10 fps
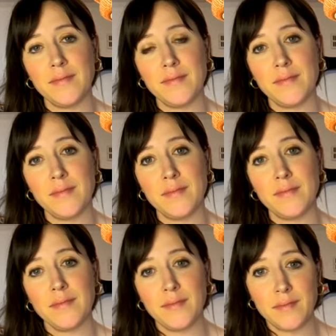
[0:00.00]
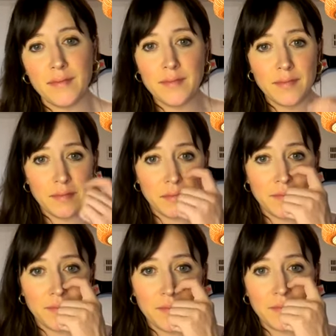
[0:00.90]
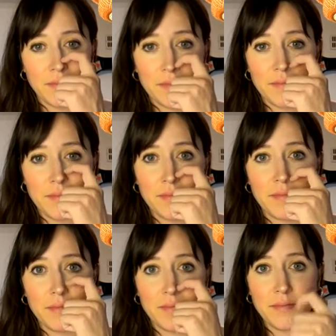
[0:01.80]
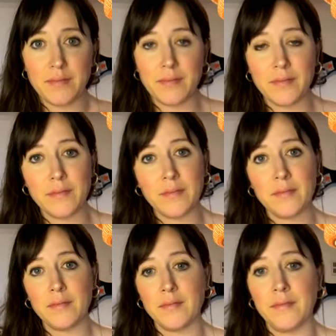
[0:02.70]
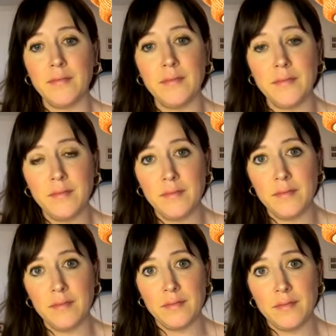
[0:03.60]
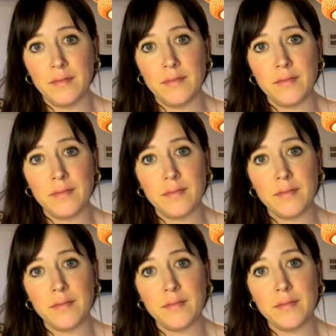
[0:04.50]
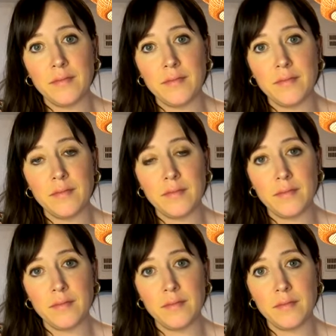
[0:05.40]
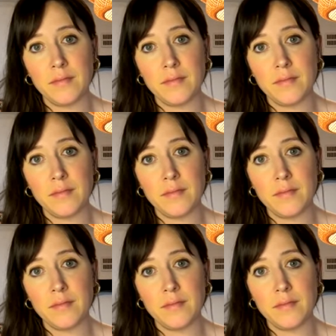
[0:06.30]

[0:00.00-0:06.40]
This person isn't speaking.